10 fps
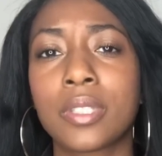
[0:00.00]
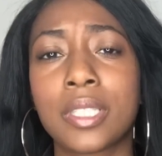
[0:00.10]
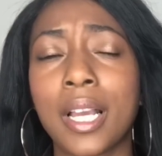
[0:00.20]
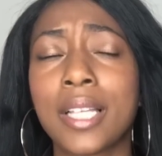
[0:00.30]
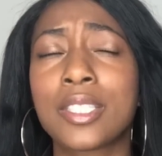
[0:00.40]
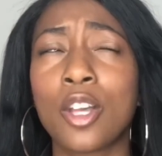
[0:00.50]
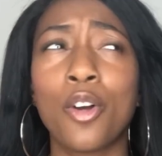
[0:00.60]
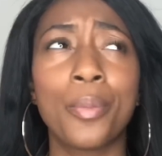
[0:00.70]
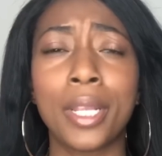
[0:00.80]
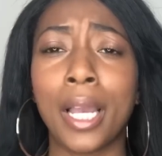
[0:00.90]
because I got so
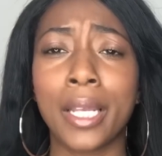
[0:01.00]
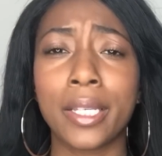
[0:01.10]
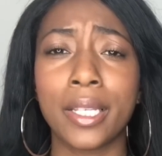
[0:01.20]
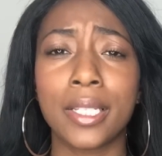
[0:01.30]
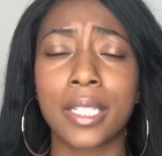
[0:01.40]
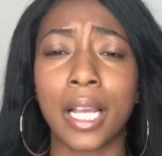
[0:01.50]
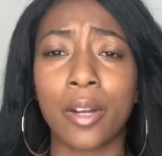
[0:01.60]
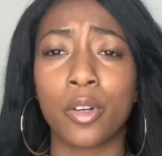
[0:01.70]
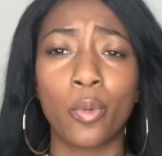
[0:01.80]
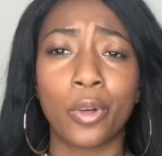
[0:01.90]
many ideas, like I
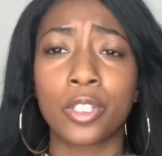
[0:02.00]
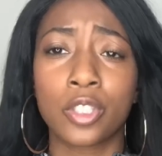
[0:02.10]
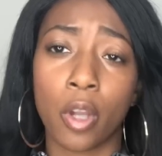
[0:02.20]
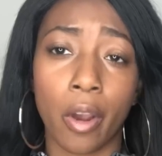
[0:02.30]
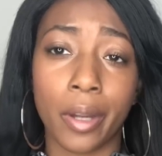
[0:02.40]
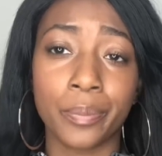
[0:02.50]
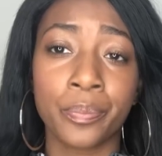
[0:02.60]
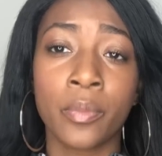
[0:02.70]
don't know where to start.